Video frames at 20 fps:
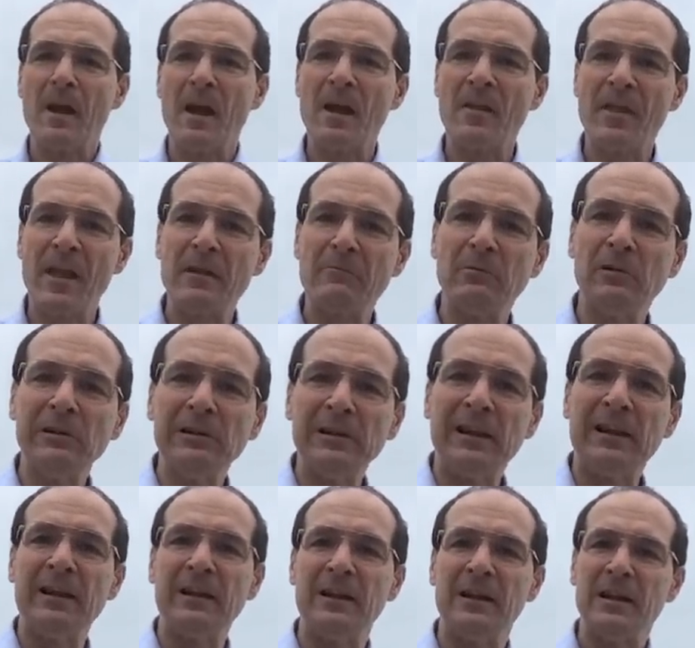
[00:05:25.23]
Uh, they will
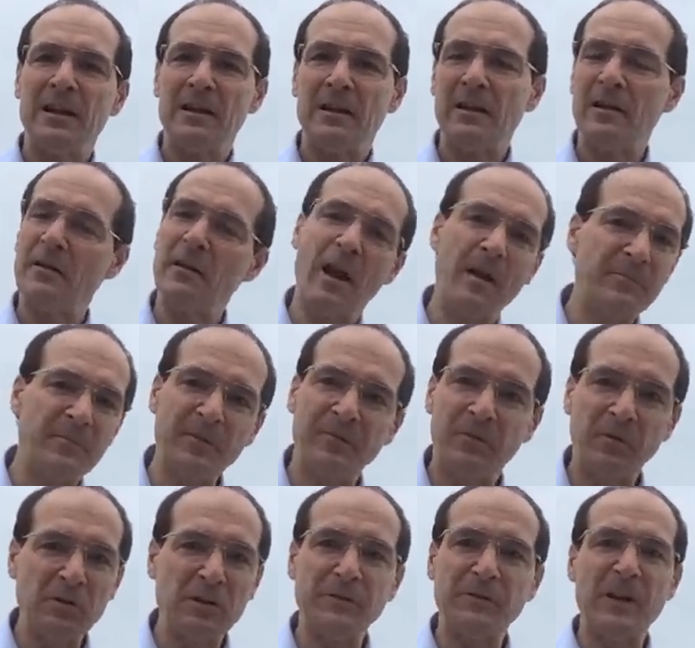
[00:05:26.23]
uh, up to
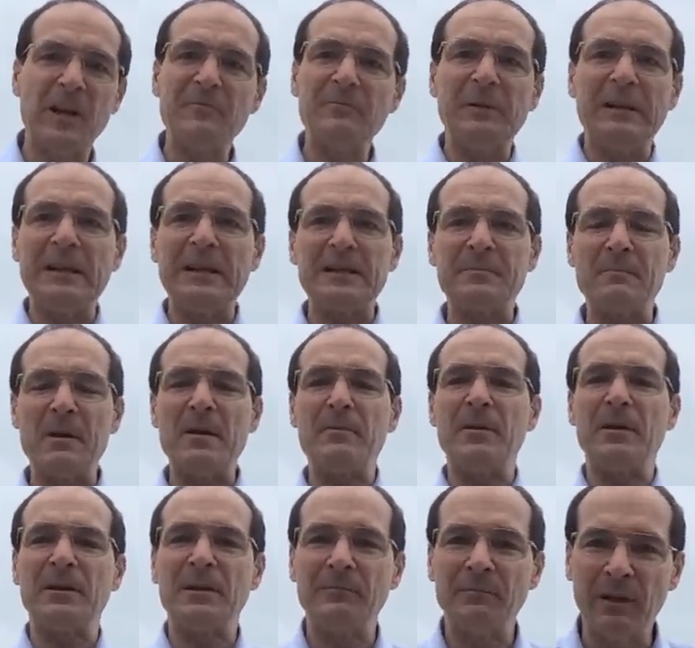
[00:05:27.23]
45 minutes
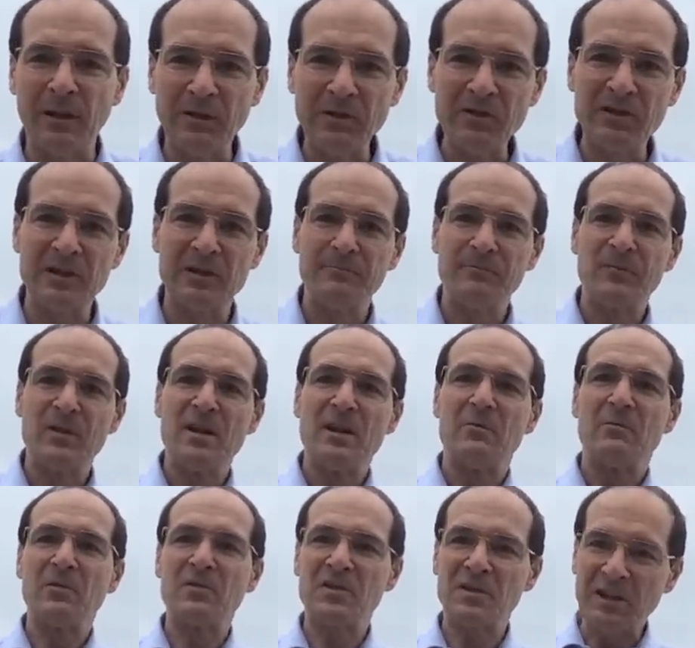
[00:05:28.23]
maybe at the most,
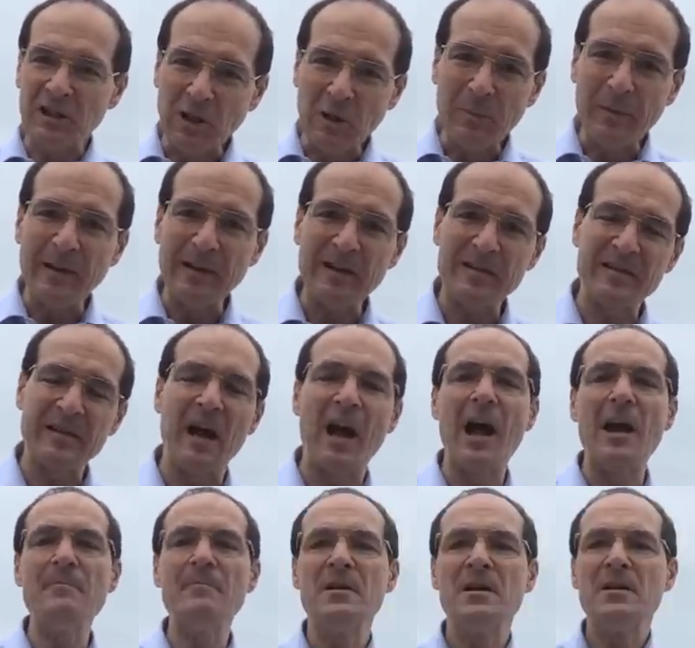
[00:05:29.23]
will still be the
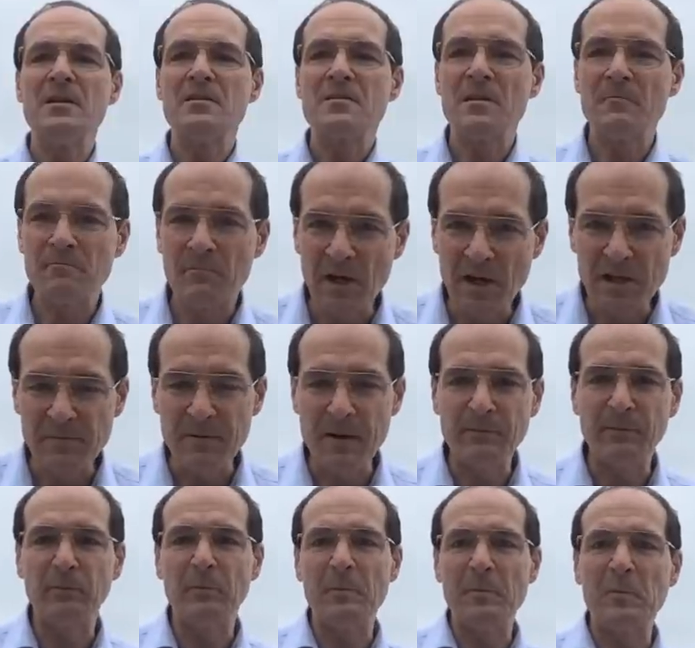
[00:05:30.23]
time that most
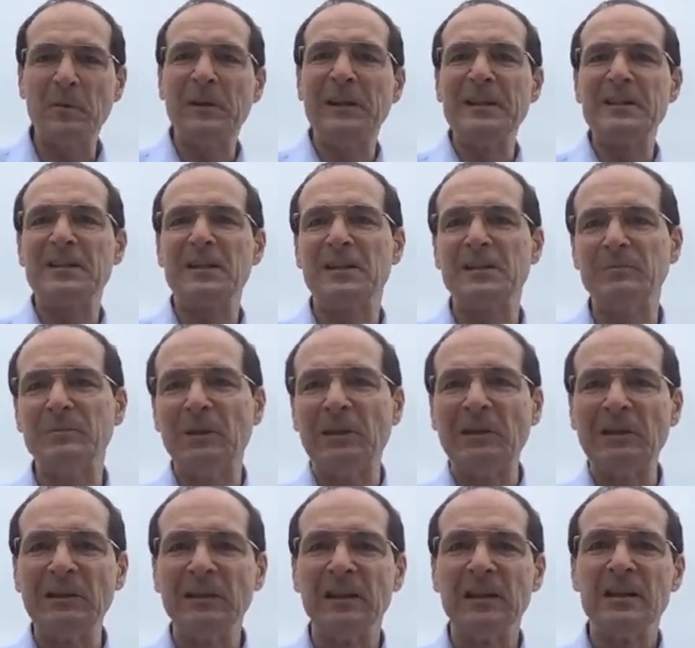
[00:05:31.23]
people will be willing to
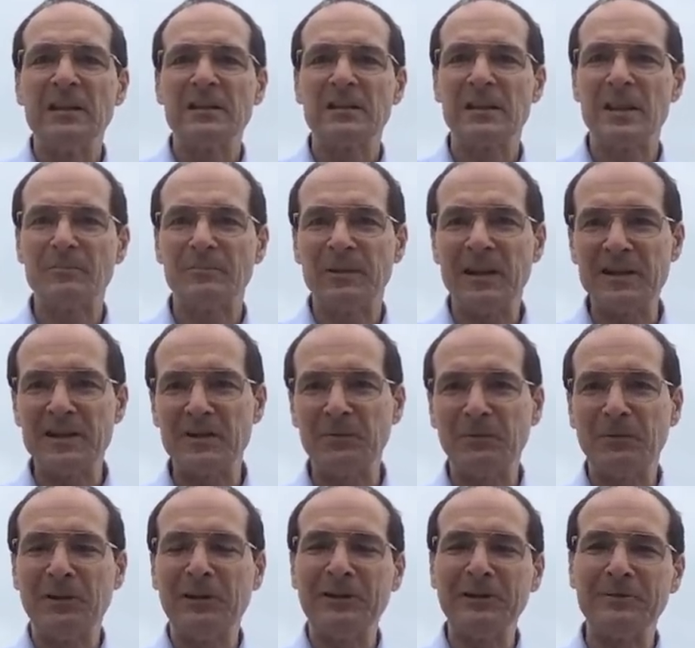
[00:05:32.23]
commute to their place
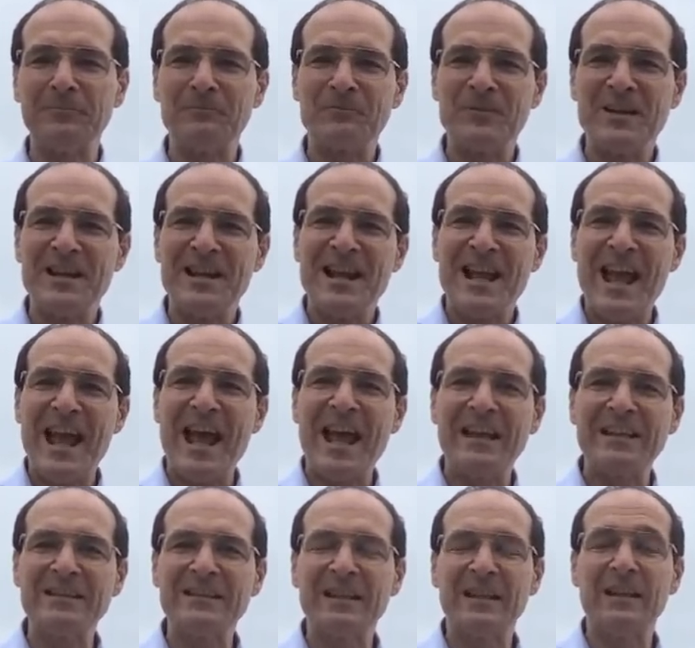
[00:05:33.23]
of work.
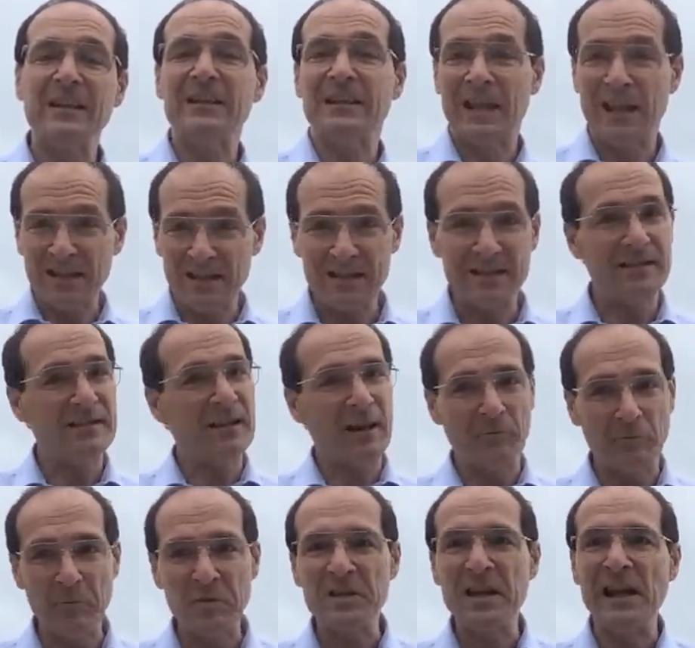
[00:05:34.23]
And uh, yes, they
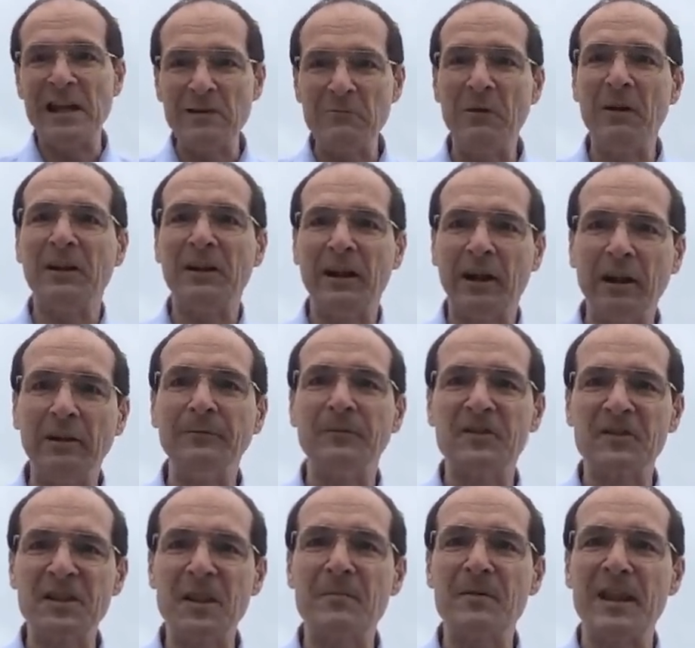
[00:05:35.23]
will be telework at home
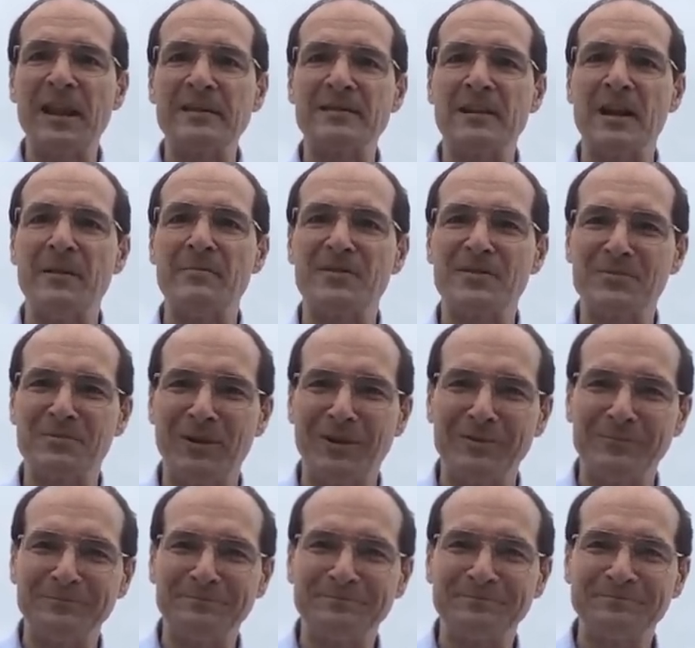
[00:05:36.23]
for some of that time as
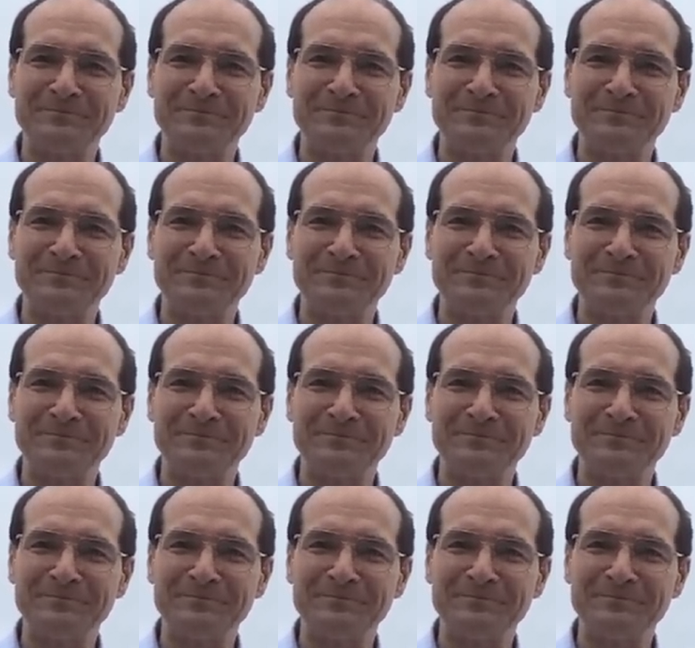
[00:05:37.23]
well.